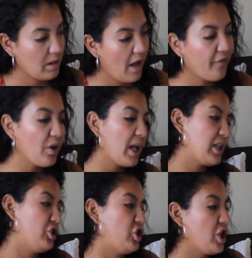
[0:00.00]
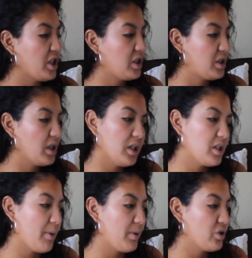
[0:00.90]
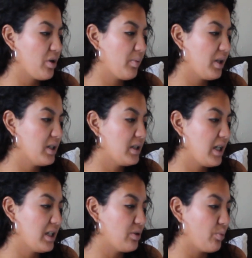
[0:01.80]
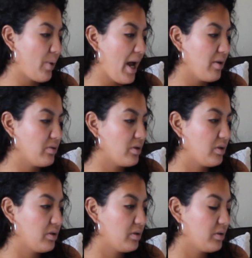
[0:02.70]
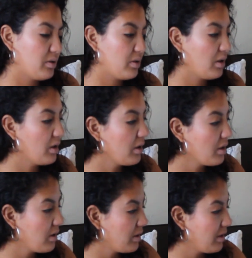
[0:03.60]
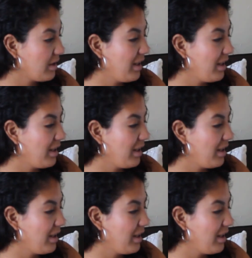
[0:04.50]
I feel like it's just in the tummy, so I'm gonna say it's round. Ah!